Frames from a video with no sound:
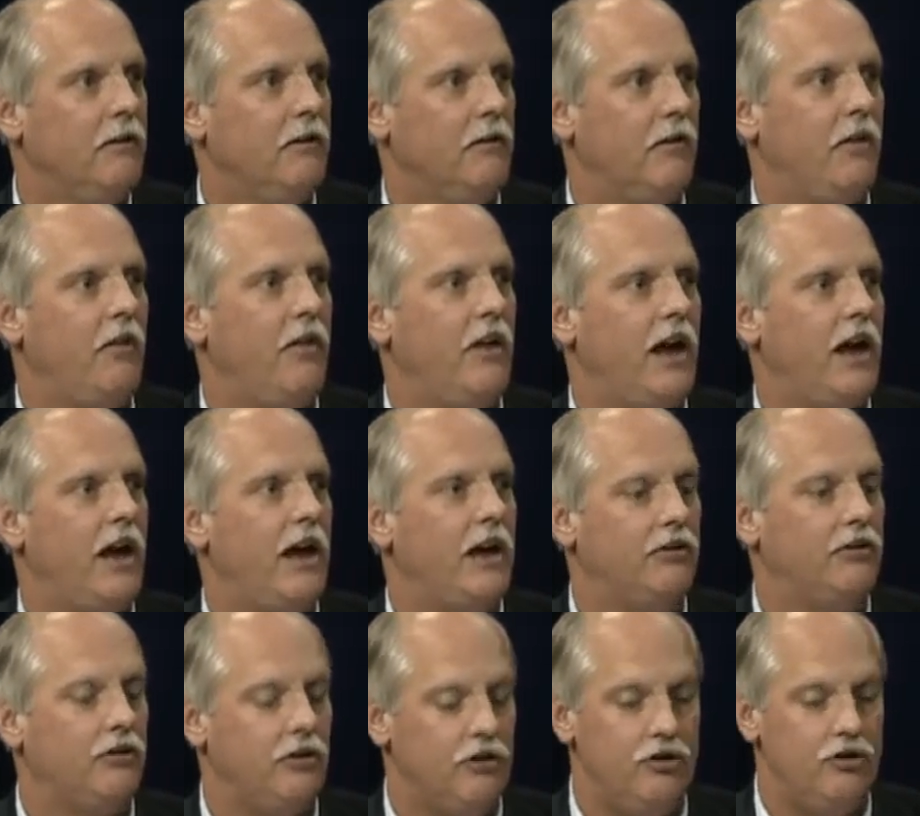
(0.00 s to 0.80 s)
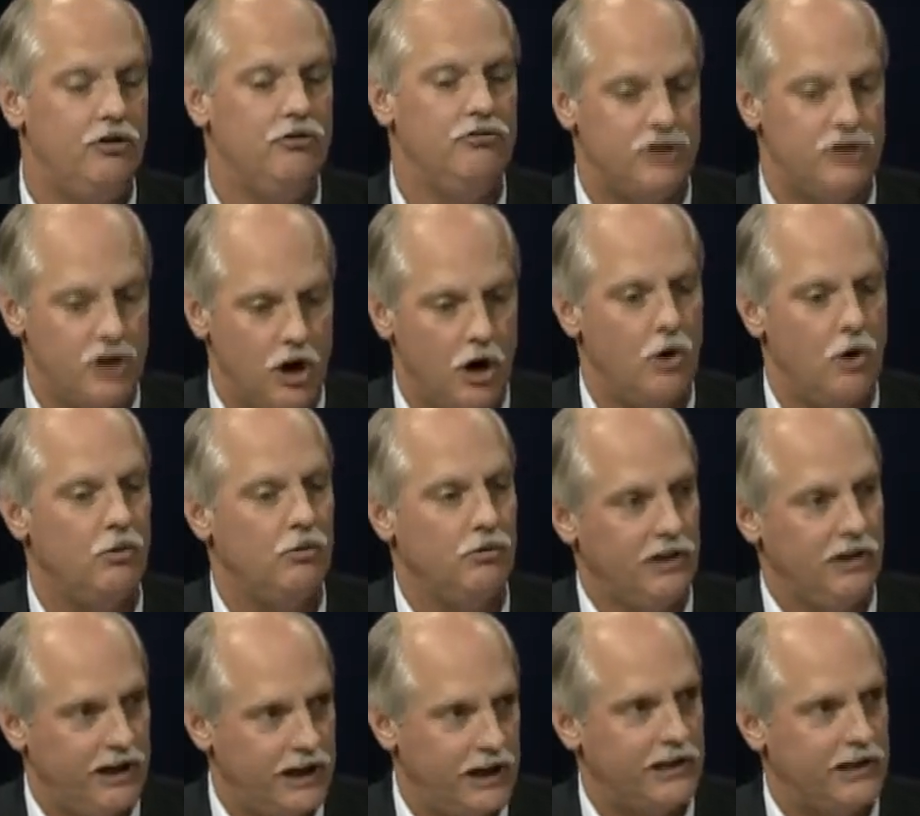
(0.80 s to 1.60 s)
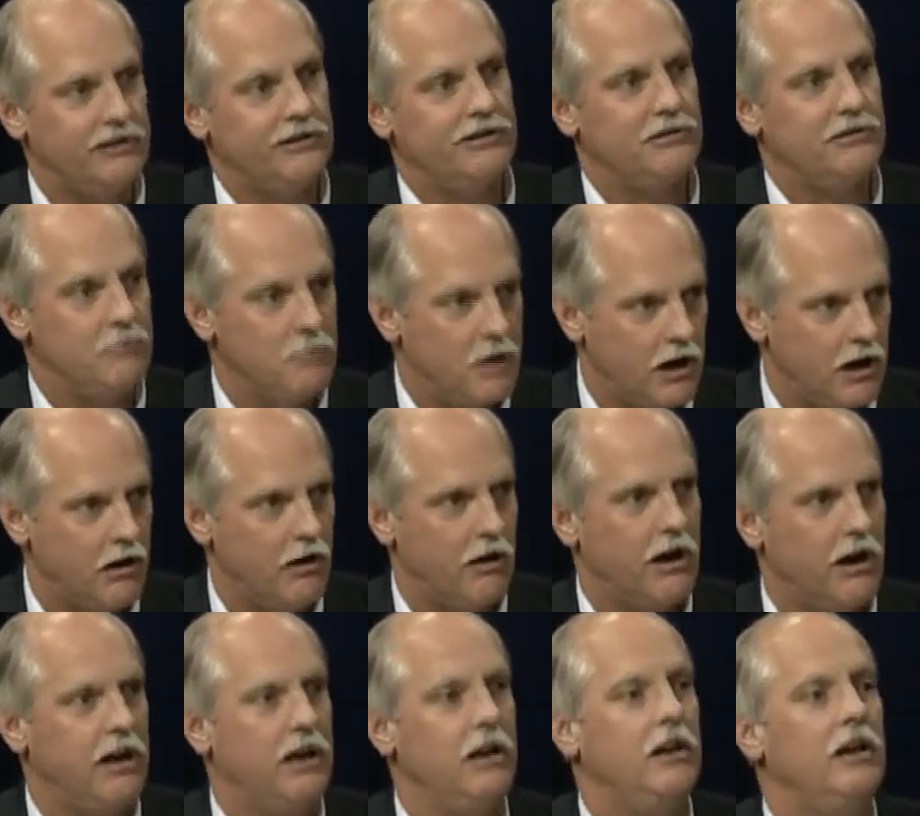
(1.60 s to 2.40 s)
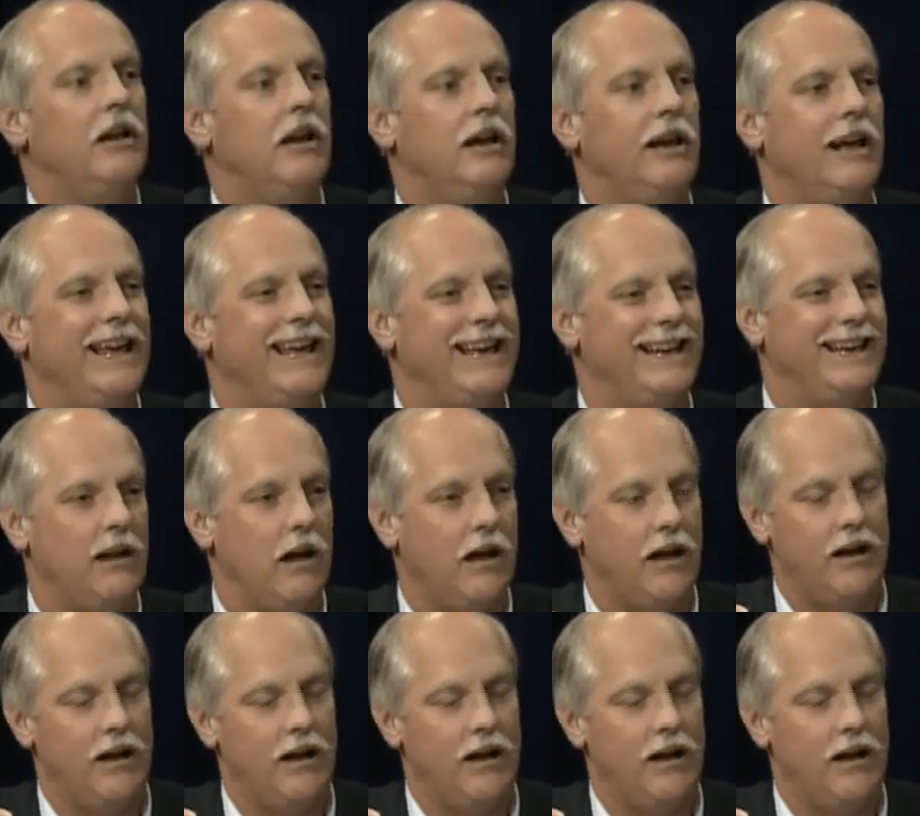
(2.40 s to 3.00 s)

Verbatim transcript: that you don't get to marry a,